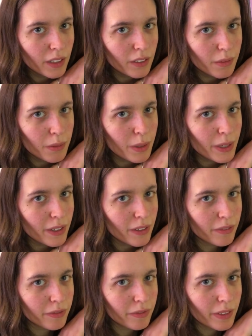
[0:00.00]
the royal
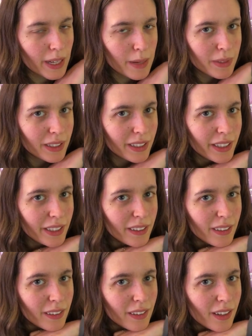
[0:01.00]
family